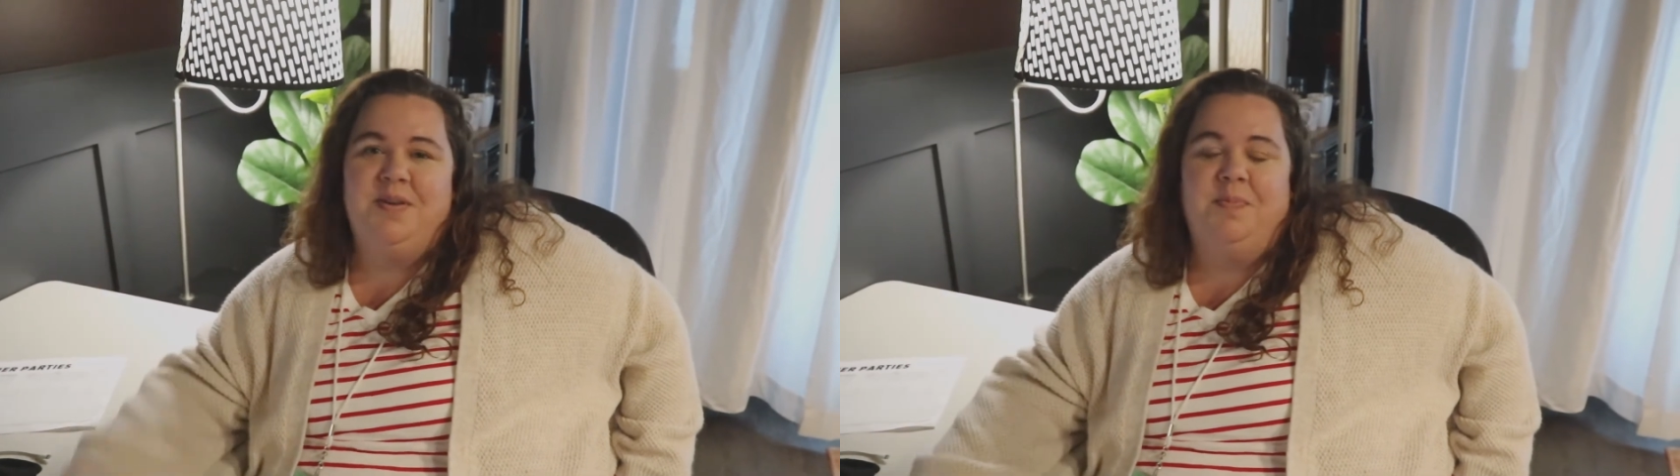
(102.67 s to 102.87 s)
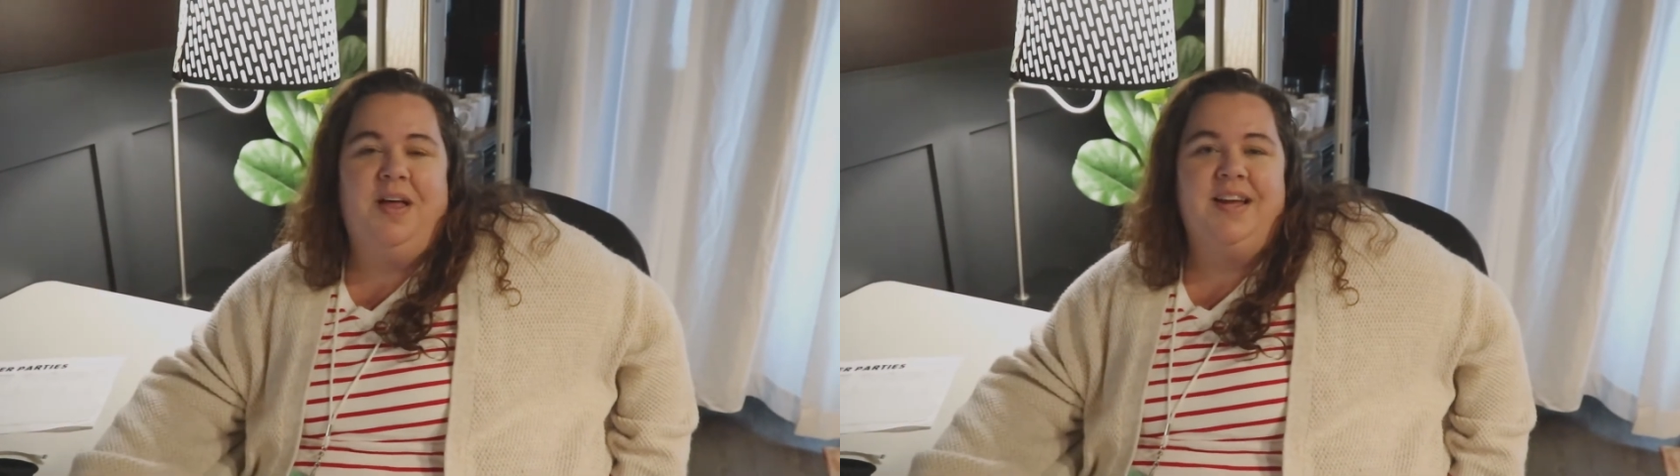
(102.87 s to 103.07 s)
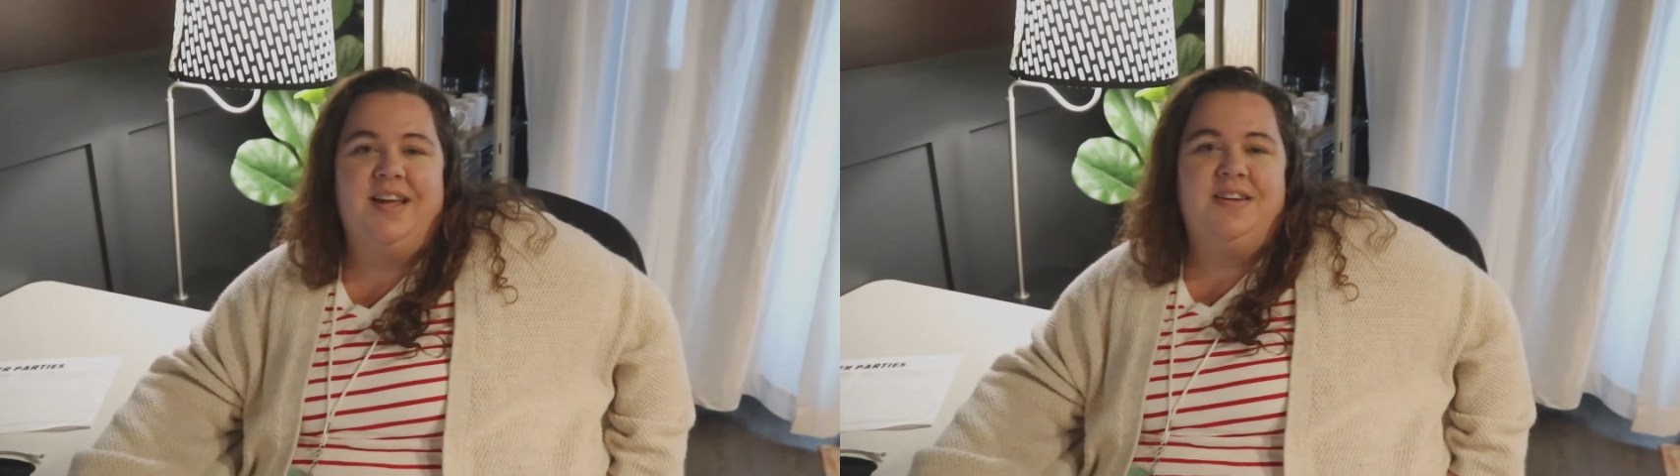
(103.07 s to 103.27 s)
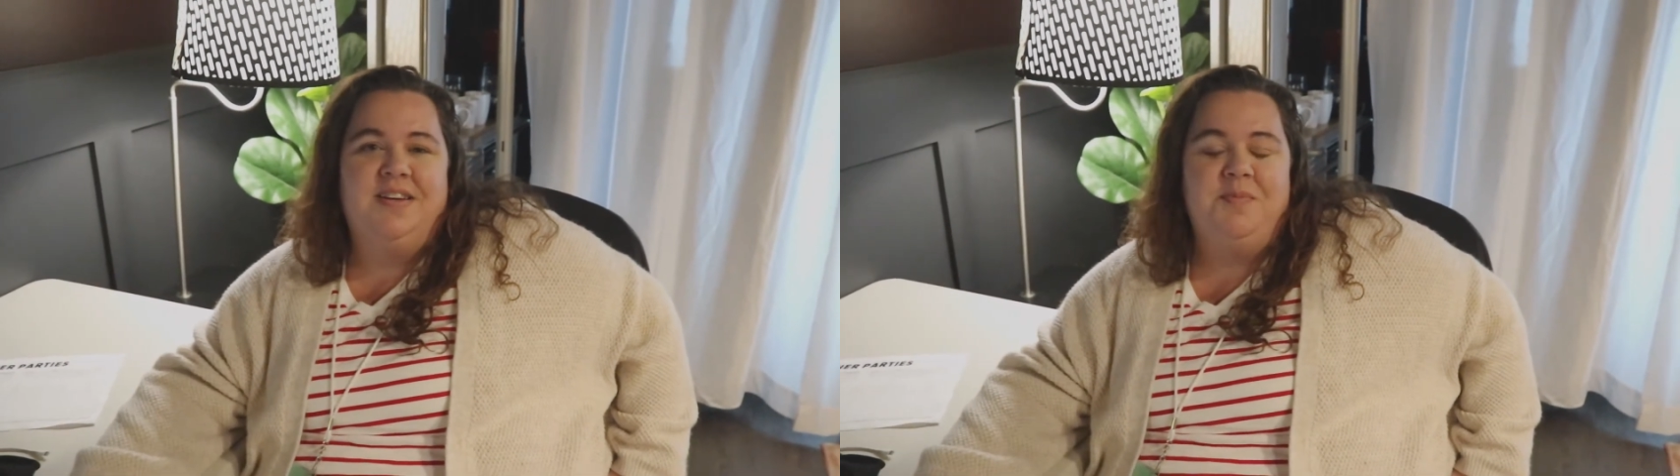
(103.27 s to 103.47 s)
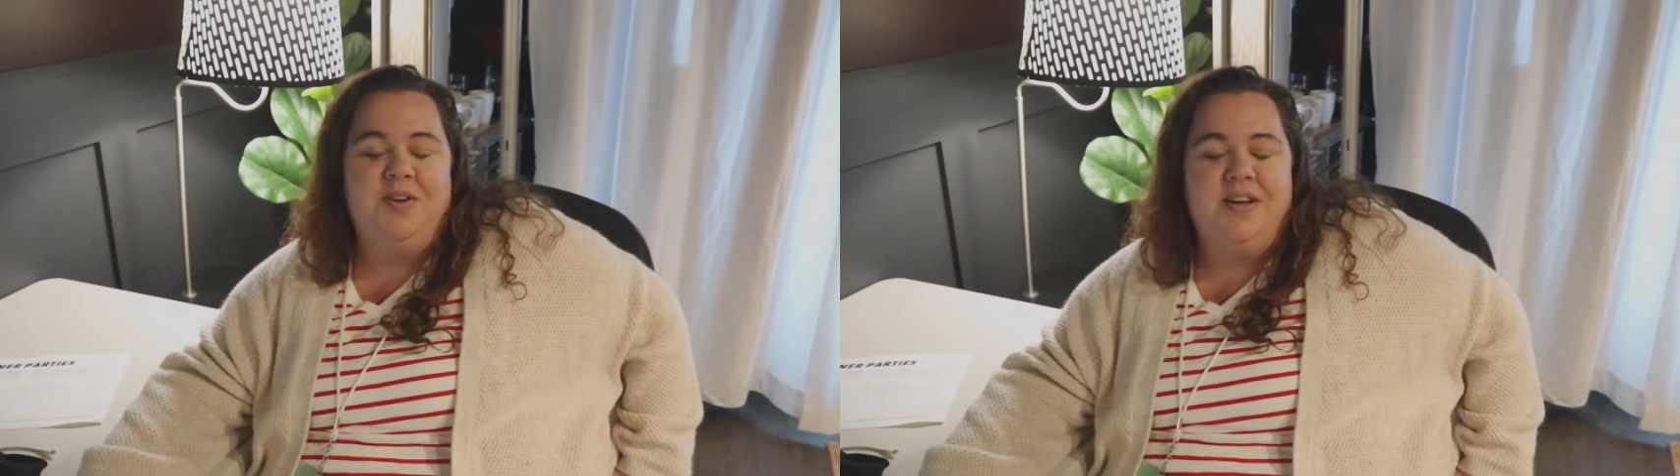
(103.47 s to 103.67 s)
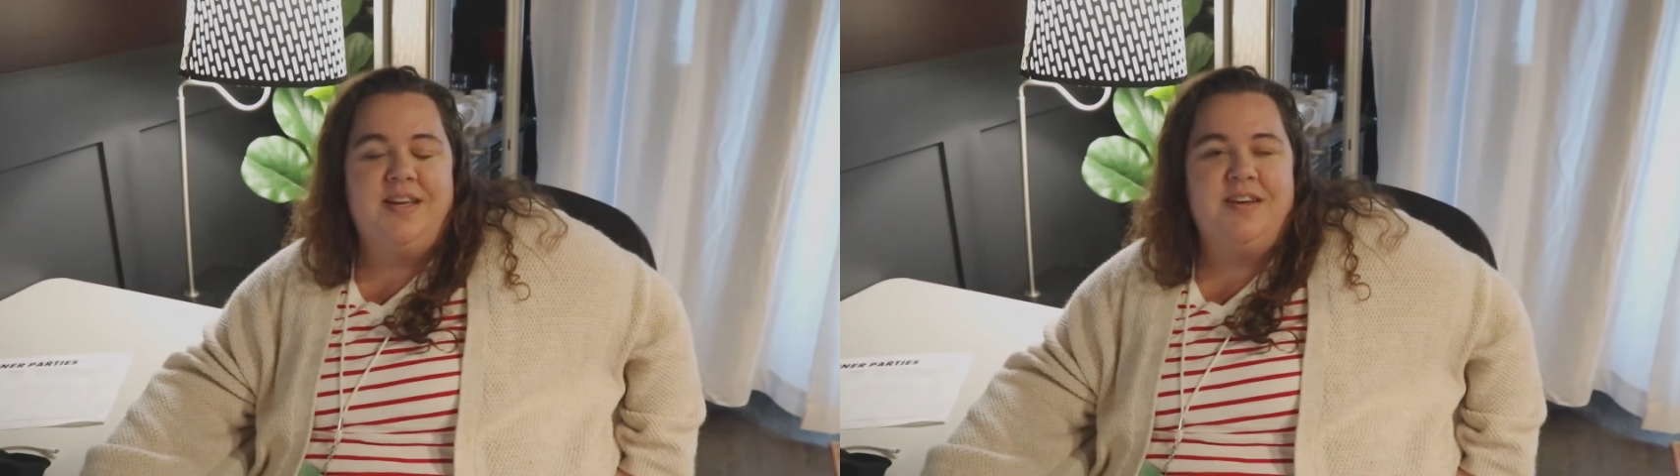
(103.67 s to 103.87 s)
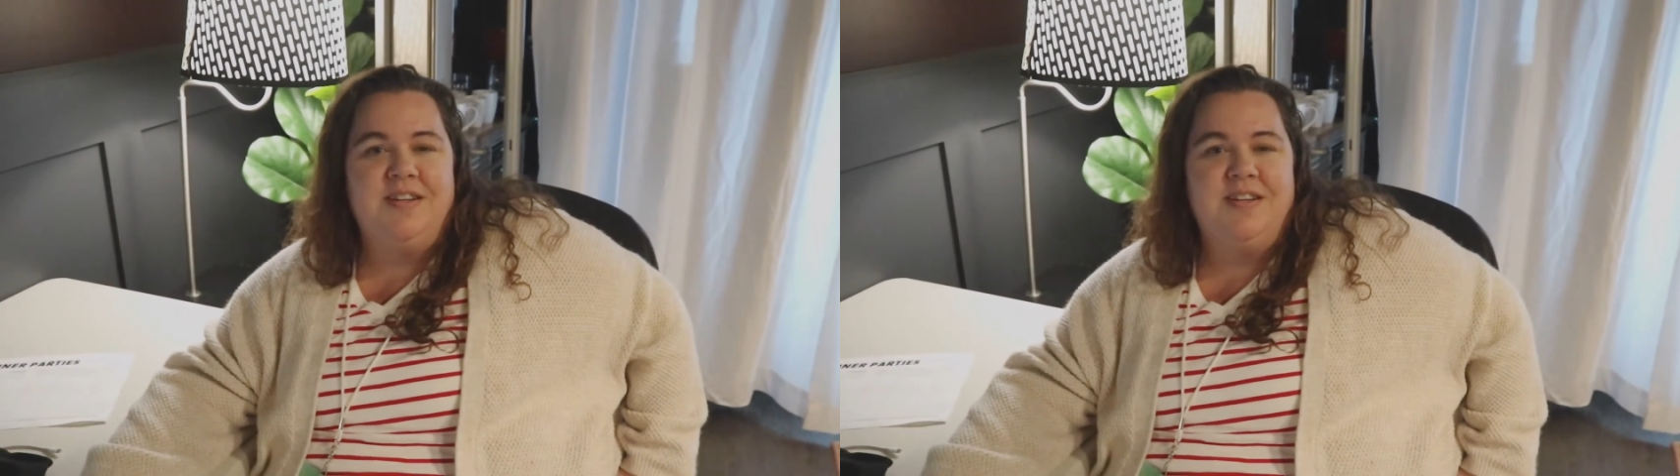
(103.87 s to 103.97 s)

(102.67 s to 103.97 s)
to plug into community here at